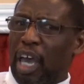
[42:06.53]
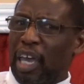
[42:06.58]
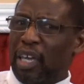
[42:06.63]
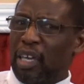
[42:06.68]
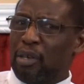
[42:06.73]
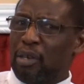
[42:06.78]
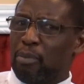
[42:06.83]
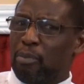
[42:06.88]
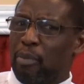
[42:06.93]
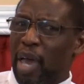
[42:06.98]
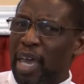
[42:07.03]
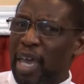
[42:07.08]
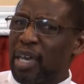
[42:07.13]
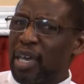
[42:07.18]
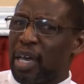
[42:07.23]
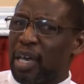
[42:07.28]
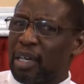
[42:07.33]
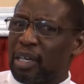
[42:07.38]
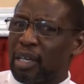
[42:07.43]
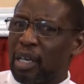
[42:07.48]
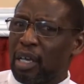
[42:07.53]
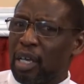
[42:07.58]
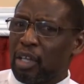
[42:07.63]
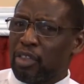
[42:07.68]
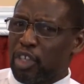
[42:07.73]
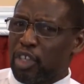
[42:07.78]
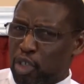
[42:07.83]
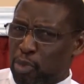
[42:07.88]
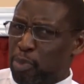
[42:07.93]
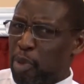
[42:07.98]
Amen.
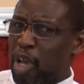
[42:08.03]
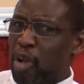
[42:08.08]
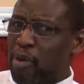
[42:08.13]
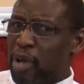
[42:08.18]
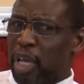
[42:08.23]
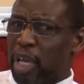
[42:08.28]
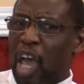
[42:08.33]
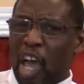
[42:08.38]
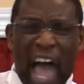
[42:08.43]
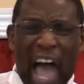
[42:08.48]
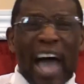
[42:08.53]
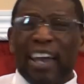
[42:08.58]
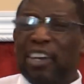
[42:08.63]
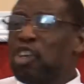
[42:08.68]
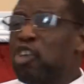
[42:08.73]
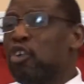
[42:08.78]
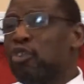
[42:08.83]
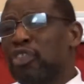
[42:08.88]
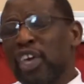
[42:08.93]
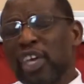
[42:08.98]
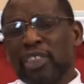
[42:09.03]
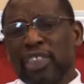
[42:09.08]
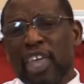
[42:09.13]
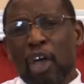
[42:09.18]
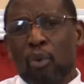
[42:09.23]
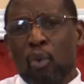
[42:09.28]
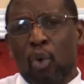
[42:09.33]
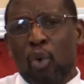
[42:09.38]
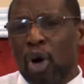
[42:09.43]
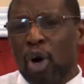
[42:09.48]
The Spirit. How do you think
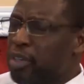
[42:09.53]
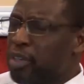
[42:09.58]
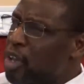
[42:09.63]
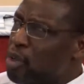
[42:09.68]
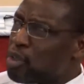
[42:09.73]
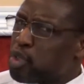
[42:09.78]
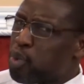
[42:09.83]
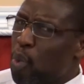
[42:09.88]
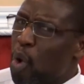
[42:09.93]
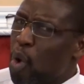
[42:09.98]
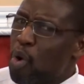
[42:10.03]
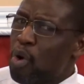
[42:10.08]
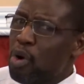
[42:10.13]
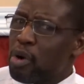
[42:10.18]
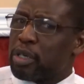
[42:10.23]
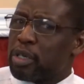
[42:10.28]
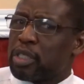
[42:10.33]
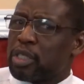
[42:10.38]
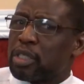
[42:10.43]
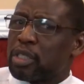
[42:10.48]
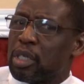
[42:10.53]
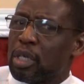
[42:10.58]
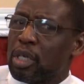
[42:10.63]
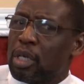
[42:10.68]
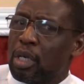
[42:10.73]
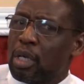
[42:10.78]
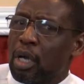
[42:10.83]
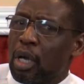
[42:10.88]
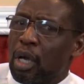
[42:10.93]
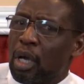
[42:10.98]
they won those wars?
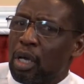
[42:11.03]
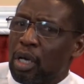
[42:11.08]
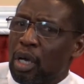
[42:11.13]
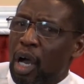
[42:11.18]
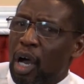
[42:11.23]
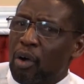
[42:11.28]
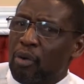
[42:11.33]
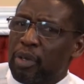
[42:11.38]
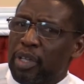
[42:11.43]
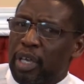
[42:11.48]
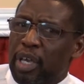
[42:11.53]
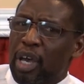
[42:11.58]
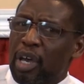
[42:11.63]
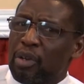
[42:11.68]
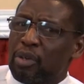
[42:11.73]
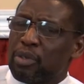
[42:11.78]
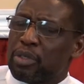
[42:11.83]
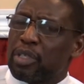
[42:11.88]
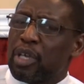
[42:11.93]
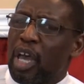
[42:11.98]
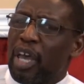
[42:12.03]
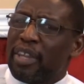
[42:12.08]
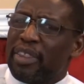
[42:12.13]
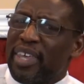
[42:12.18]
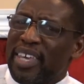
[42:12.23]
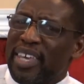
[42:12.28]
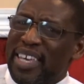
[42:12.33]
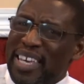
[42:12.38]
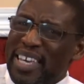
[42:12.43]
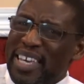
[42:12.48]
Holy Ghost.
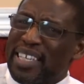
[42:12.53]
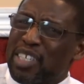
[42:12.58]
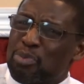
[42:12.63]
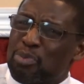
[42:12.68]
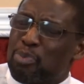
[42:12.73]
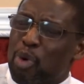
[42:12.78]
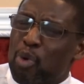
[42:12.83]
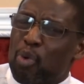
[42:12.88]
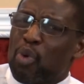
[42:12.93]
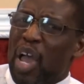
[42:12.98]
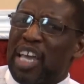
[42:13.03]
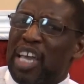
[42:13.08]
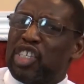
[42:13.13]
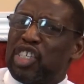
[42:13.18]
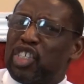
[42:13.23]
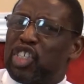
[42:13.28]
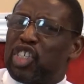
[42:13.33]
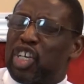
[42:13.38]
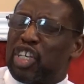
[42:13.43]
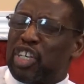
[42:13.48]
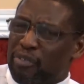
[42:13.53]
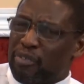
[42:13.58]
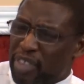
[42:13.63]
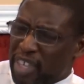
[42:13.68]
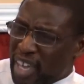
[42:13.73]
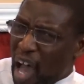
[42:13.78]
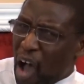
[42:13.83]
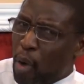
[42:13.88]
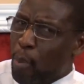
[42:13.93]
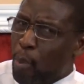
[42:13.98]
The inspiration of
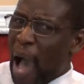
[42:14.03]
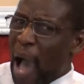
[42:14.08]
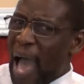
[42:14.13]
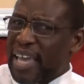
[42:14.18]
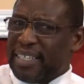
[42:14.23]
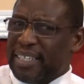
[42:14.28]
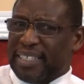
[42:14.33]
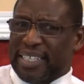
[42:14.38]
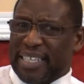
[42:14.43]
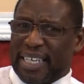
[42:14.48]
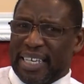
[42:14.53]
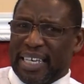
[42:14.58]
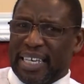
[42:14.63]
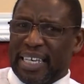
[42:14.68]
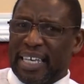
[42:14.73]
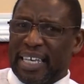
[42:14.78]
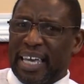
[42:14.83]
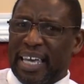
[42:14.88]
the Almighty.